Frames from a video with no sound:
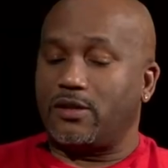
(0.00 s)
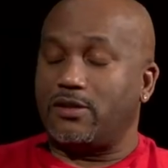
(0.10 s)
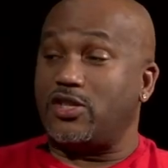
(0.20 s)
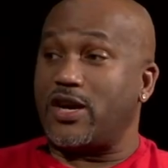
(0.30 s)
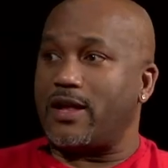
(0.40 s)

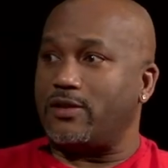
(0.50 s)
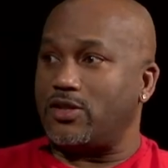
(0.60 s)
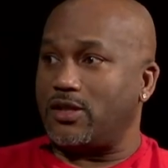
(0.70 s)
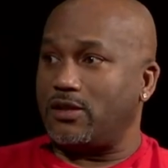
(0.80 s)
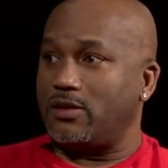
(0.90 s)

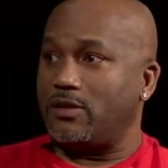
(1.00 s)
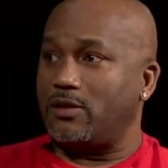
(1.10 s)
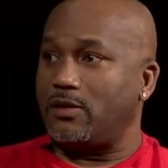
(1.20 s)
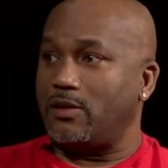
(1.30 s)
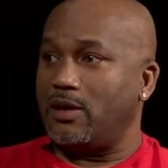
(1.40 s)
challenging
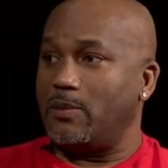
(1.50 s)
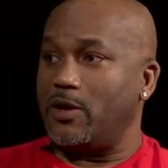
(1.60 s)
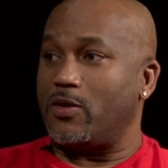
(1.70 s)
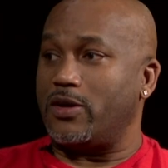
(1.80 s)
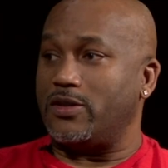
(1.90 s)

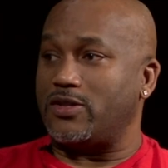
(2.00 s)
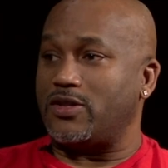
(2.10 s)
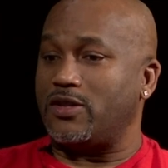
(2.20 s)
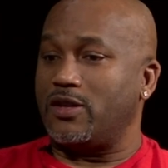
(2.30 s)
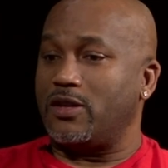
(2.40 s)

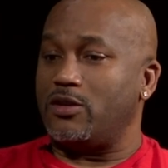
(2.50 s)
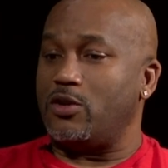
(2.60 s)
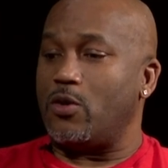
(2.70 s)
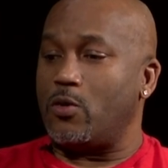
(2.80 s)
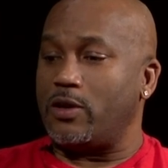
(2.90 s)
because
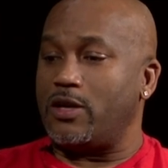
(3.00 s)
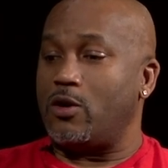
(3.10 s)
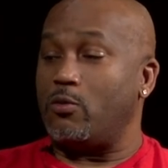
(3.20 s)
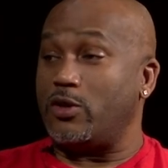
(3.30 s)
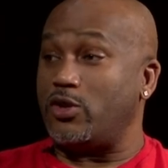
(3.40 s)
you only
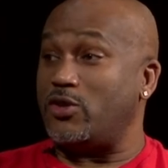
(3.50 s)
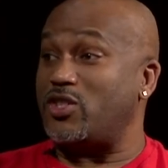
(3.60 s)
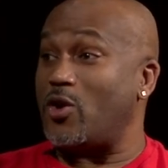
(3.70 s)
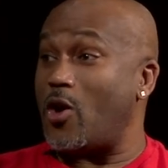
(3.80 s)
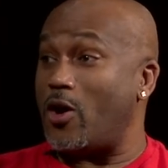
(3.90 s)
know what you
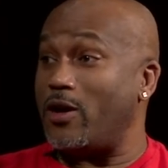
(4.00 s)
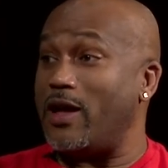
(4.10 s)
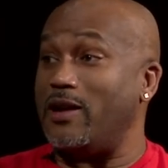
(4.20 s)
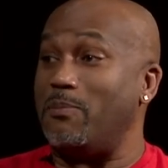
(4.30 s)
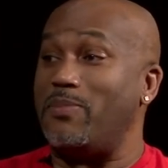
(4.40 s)
saw,
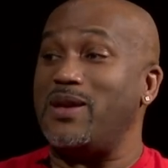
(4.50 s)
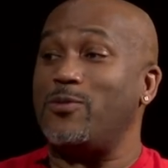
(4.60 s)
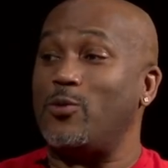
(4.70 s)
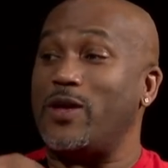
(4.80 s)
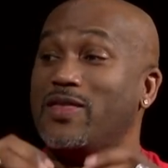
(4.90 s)
and the
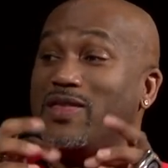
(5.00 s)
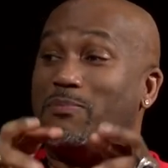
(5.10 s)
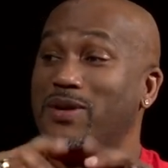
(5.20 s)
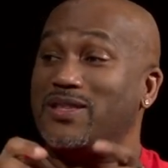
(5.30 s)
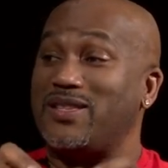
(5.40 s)
people in the
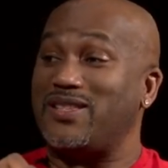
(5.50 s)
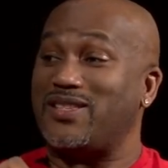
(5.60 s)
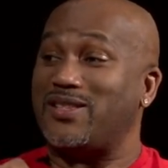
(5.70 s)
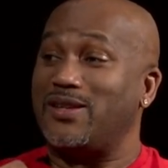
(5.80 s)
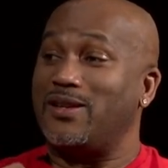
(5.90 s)

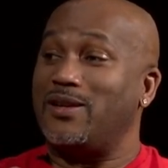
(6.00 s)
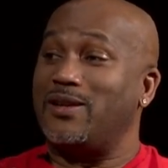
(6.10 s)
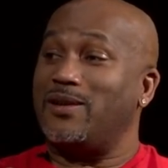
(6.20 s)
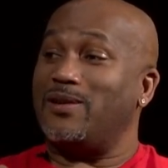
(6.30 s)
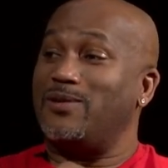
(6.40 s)
business
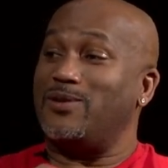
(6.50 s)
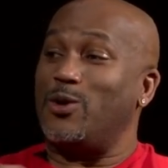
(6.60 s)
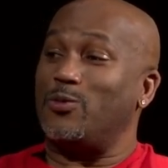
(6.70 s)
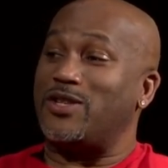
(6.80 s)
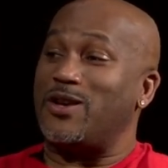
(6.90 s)

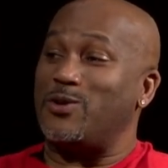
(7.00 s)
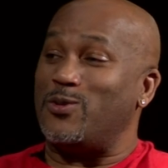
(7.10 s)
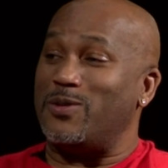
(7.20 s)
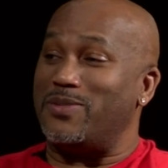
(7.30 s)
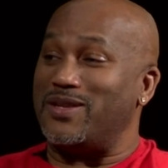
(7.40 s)
don't tell
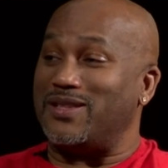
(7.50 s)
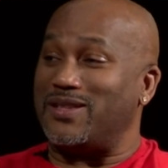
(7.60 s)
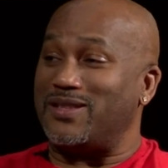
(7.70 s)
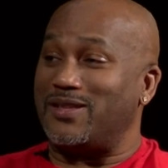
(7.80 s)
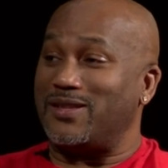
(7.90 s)
you the
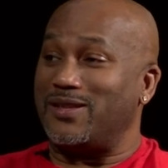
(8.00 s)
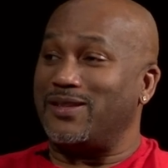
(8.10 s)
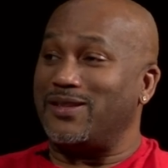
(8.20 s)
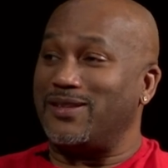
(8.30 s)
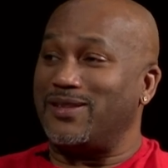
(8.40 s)
business.
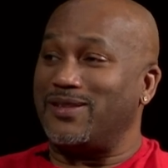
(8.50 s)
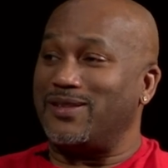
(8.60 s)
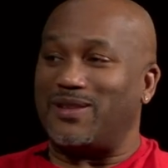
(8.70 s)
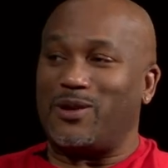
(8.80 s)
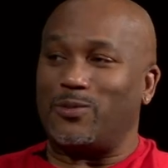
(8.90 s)
Mm.
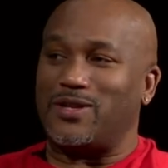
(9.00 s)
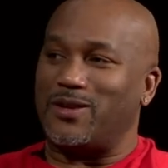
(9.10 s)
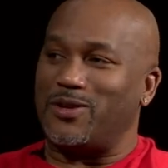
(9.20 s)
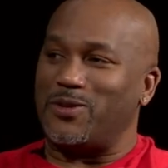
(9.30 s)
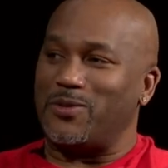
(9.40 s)
They don't tell you. You